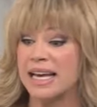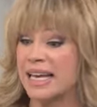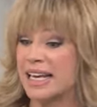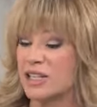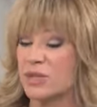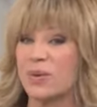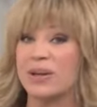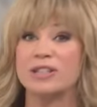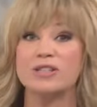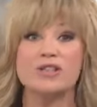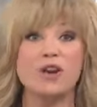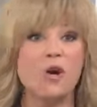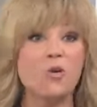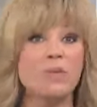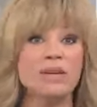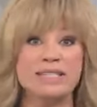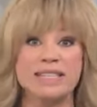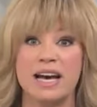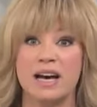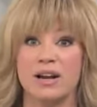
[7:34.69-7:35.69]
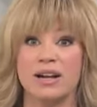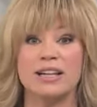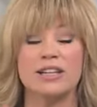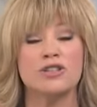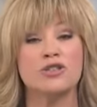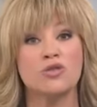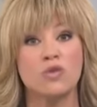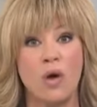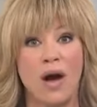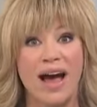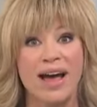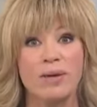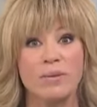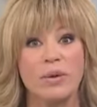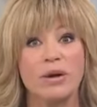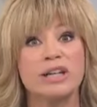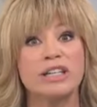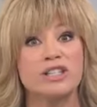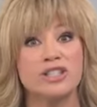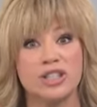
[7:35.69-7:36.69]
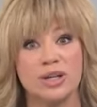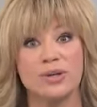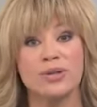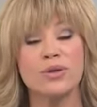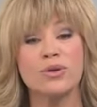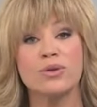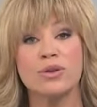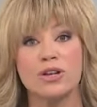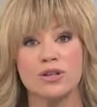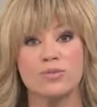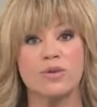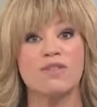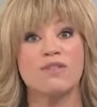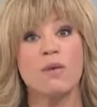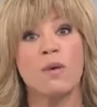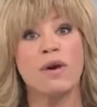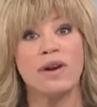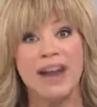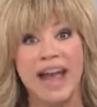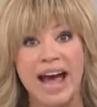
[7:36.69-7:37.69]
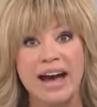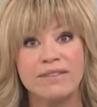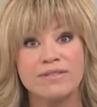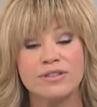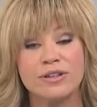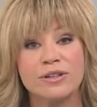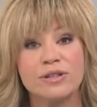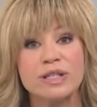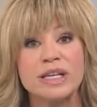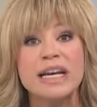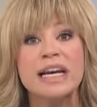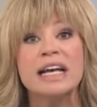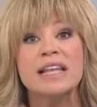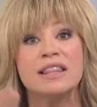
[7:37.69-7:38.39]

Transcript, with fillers: Guess what? Don't miss out on it. Try it. We're going to share with you those before and afters.